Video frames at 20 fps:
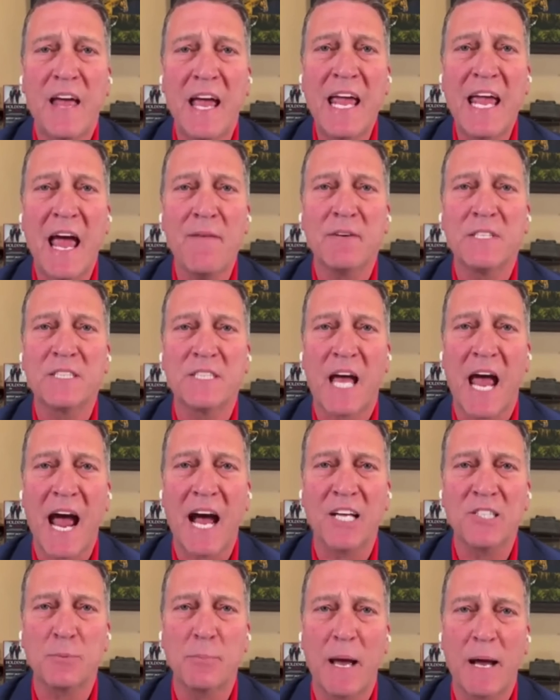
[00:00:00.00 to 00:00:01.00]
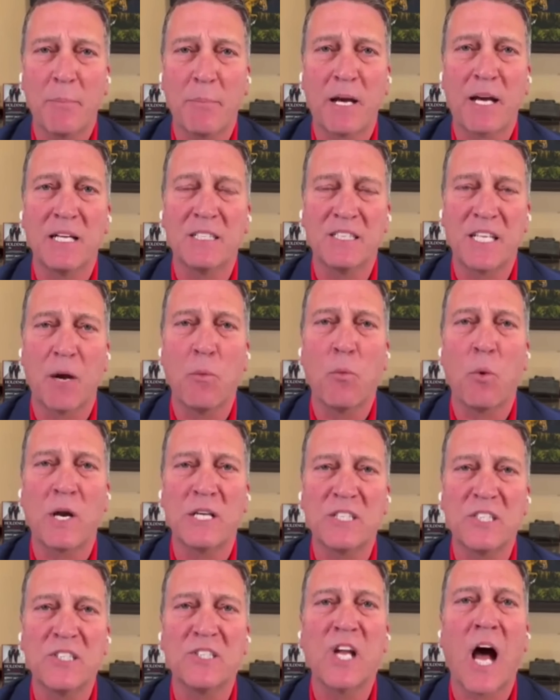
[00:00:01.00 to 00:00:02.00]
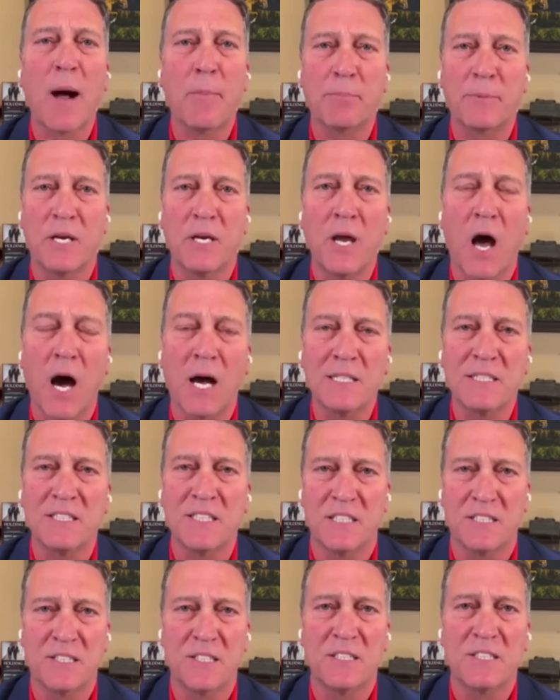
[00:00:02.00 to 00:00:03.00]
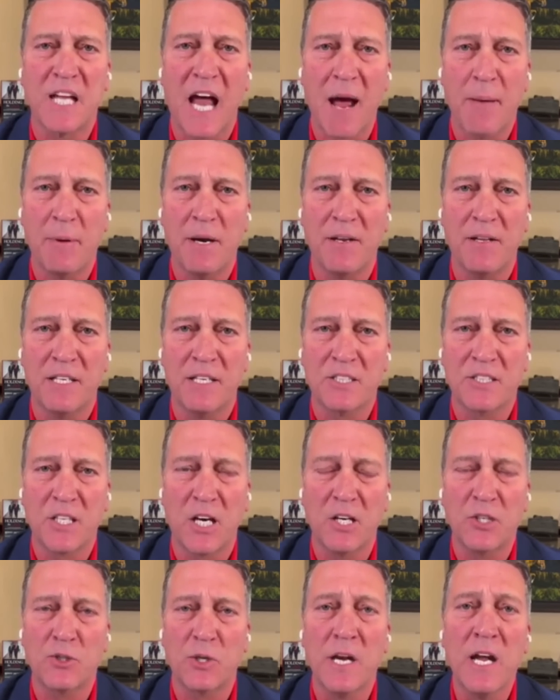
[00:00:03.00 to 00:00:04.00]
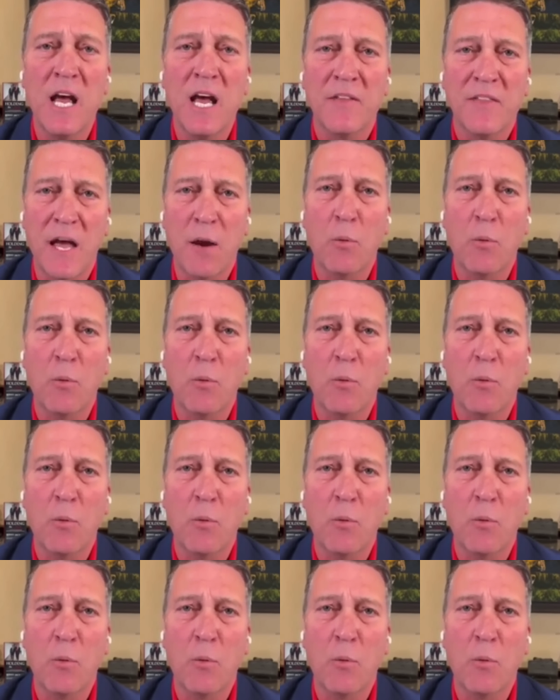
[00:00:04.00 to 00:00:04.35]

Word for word: They gave us the House back because they want to stop the nonsense that's happening in this country.